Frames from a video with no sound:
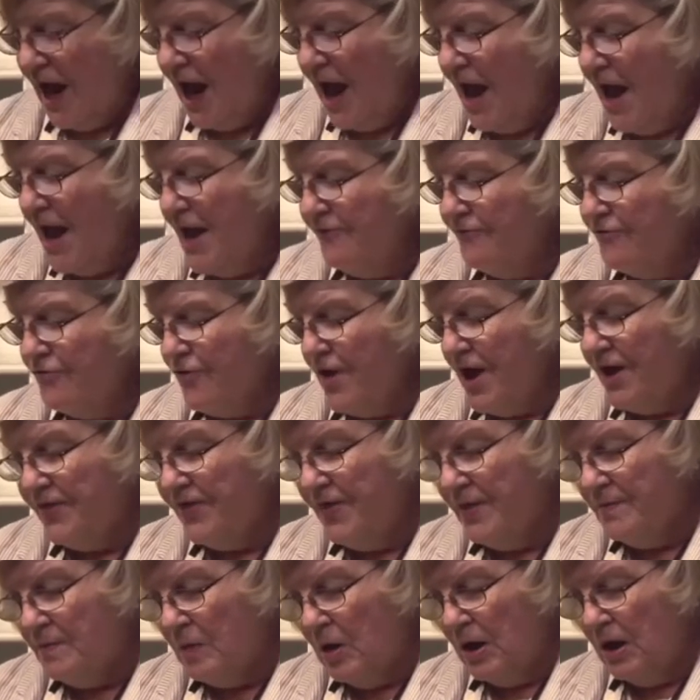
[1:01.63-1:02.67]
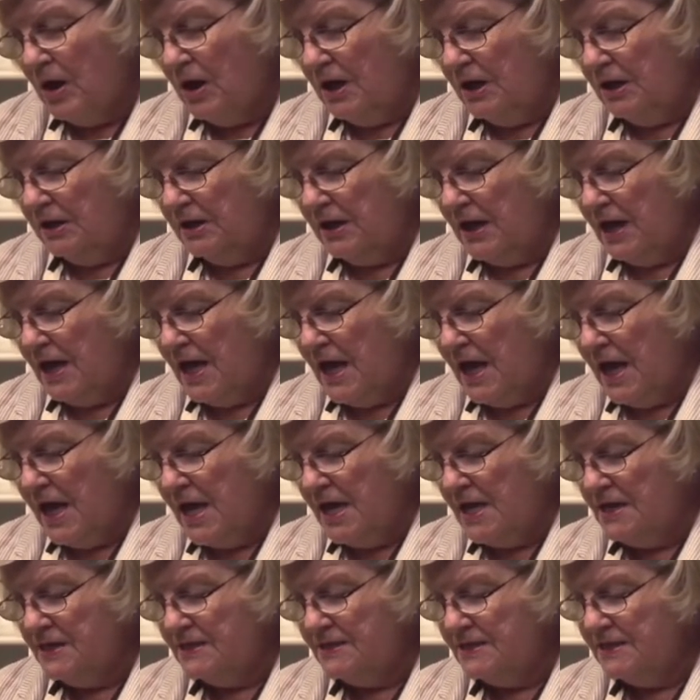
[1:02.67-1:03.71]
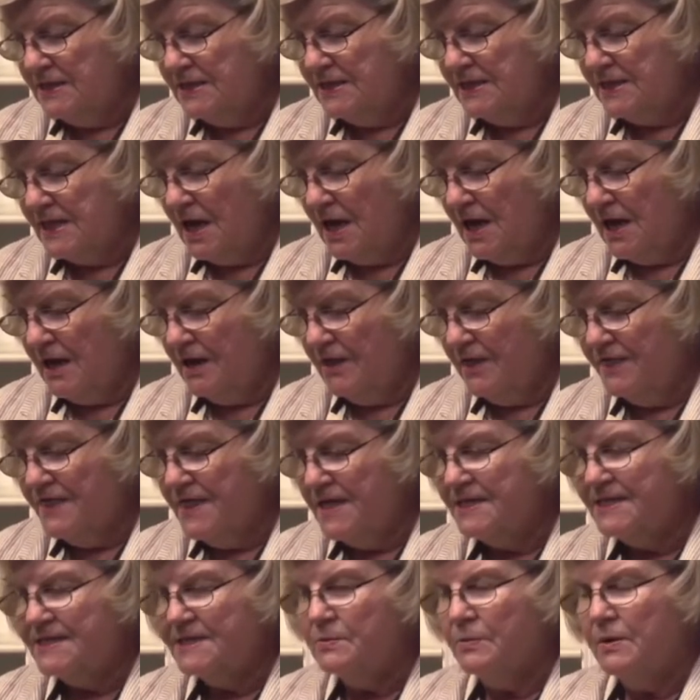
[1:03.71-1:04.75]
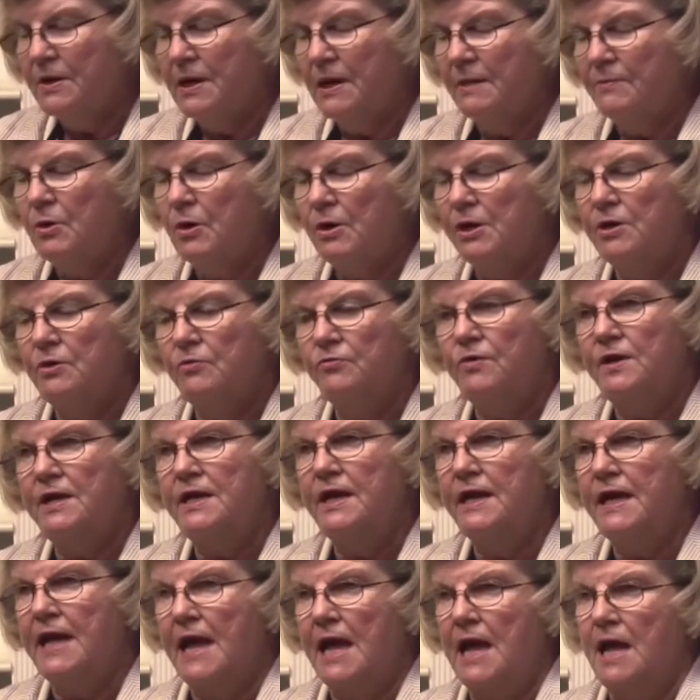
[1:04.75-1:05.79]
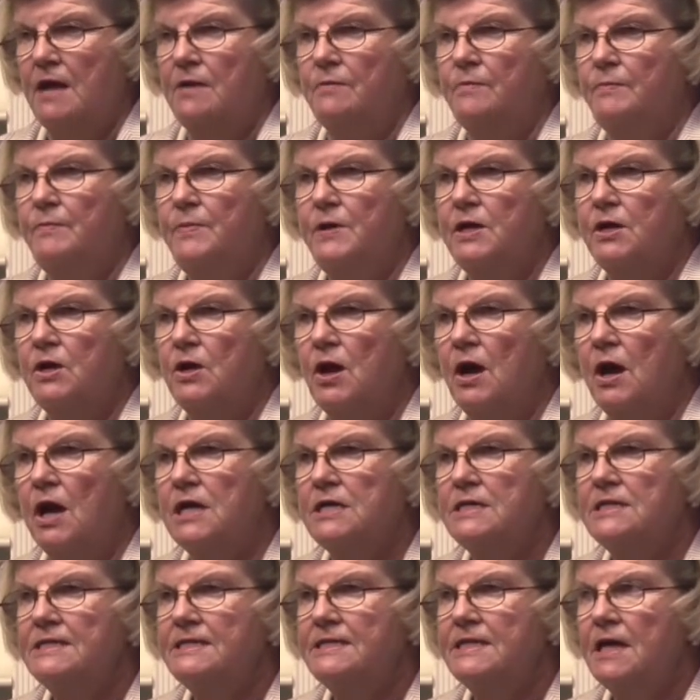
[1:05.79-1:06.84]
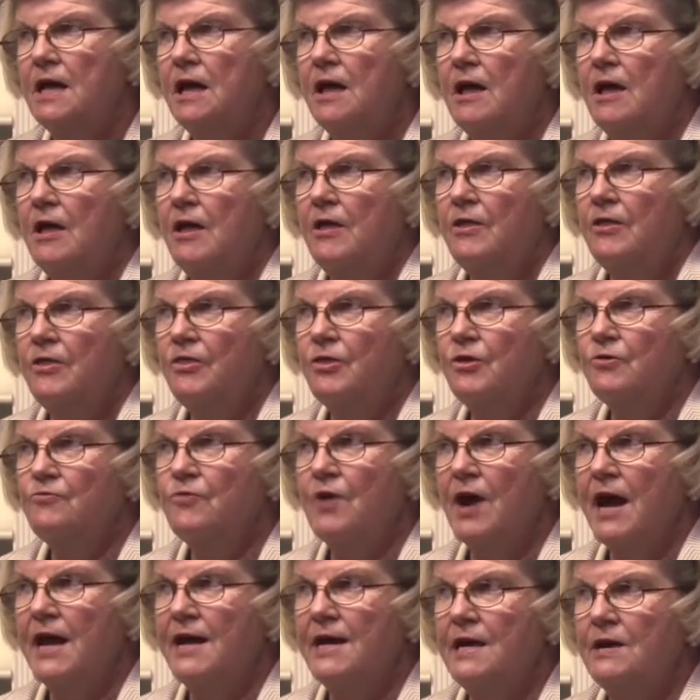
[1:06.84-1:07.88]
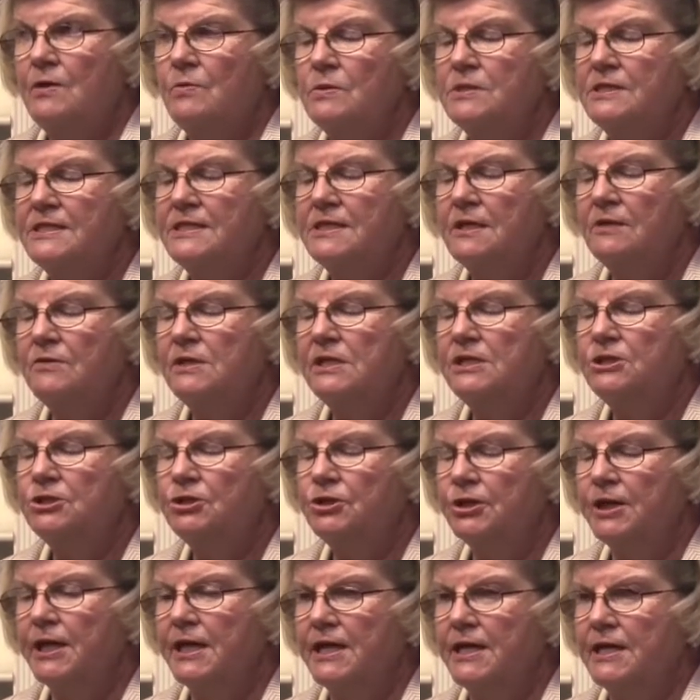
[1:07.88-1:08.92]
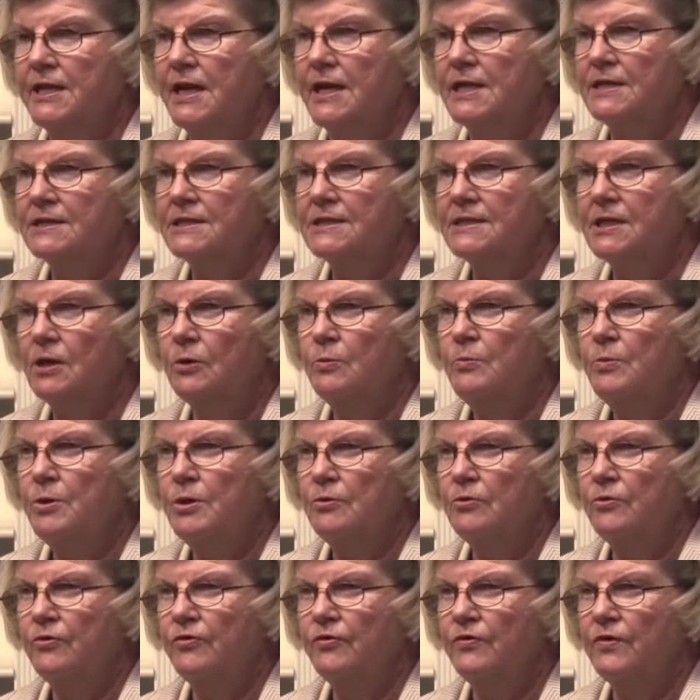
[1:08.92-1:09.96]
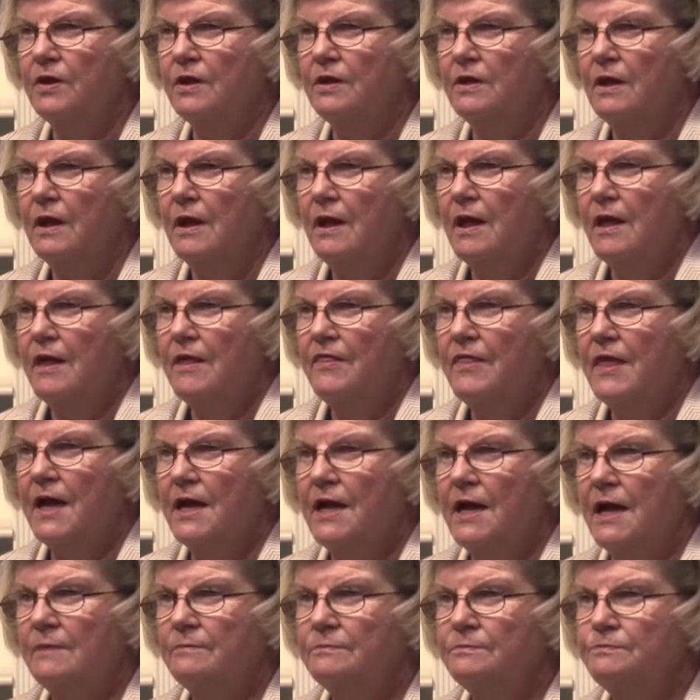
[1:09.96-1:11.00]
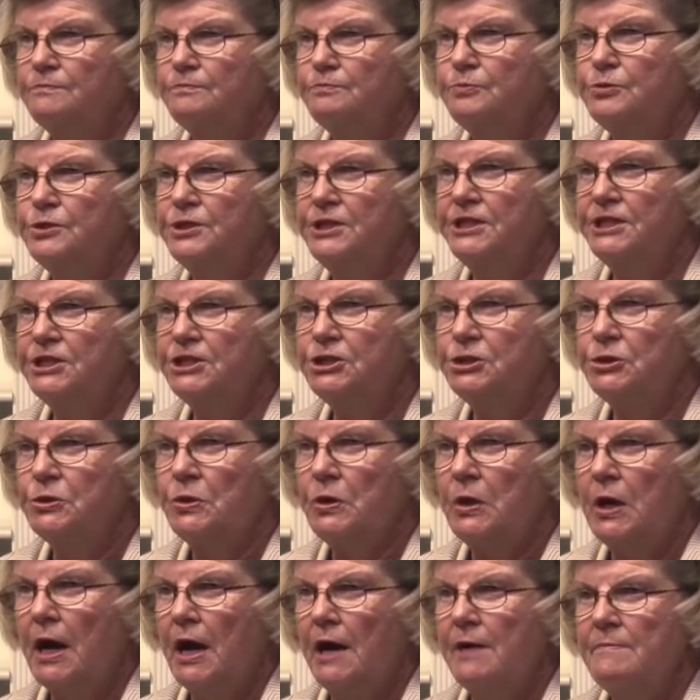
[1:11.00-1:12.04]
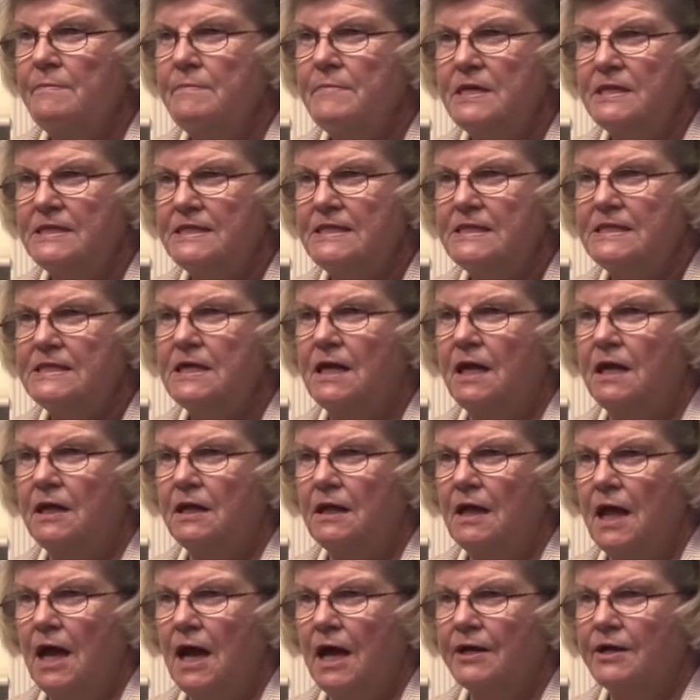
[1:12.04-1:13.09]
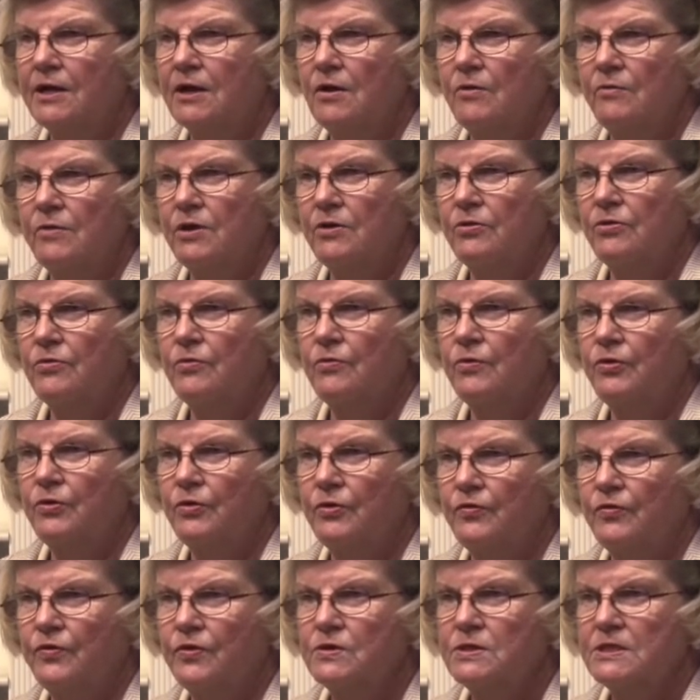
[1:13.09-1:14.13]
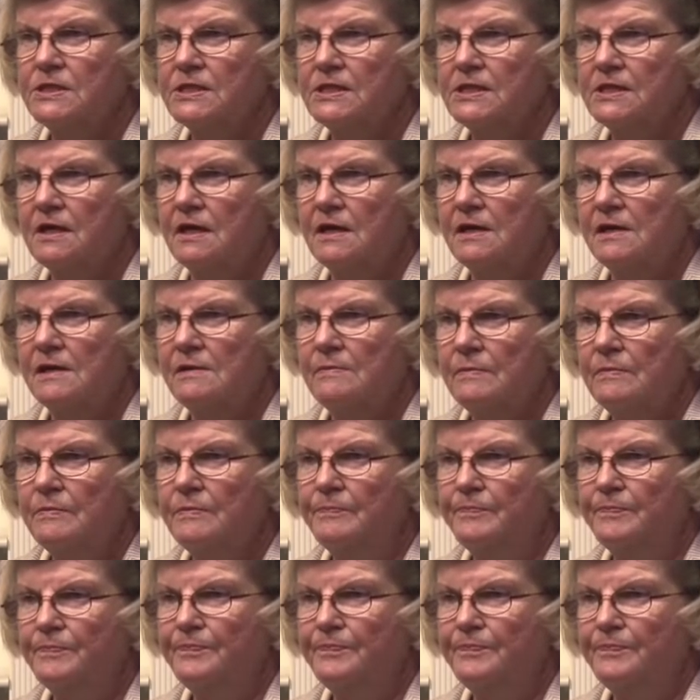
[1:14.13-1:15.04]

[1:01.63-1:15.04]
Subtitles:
I've read them all, and this one I'm going to read again because the writing was so intricate and so beautiful that I'm pretty sure I missed a lot going through it the first time.